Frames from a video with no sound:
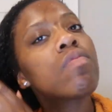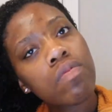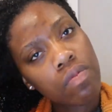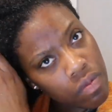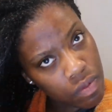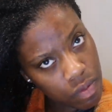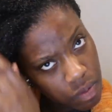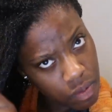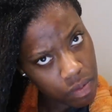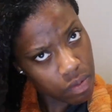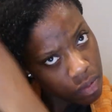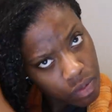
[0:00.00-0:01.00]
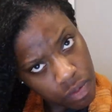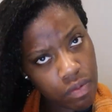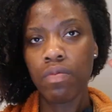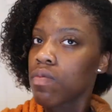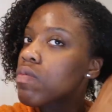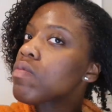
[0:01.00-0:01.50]
deep conditioner.
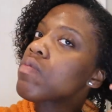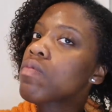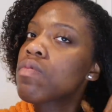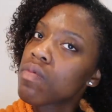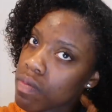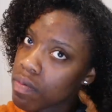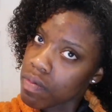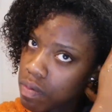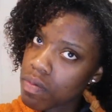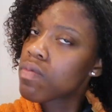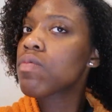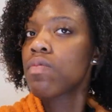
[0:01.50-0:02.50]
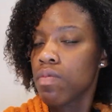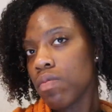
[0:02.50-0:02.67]
So I just went ahead and